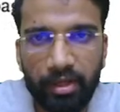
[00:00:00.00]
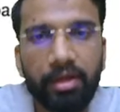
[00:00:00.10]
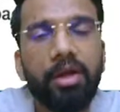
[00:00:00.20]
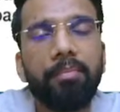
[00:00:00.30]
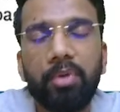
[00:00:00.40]

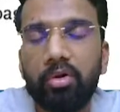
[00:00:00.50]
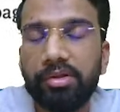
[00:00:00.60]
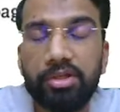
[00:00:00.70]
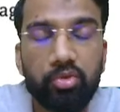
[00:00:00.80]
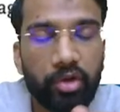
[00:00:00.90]
Okay,
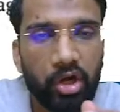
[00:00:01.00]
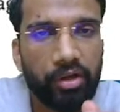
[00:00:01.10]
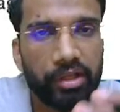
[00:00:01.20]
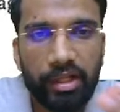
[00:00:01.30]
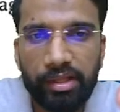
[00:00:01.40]
because the
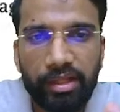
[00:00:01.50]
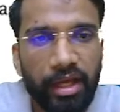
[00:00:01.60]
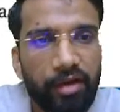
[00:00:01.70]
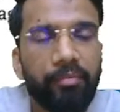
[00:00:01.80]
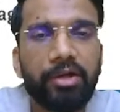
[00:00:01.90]
eukaryotic cells
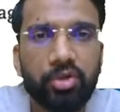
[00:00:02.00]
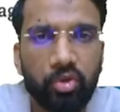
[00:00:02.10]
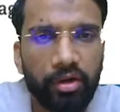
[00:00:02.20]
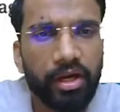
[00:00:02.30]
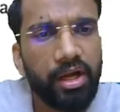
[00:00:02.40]
they have
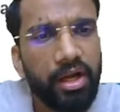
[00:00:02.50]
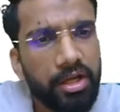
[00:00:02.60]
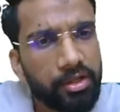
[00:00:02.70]
mitochondria,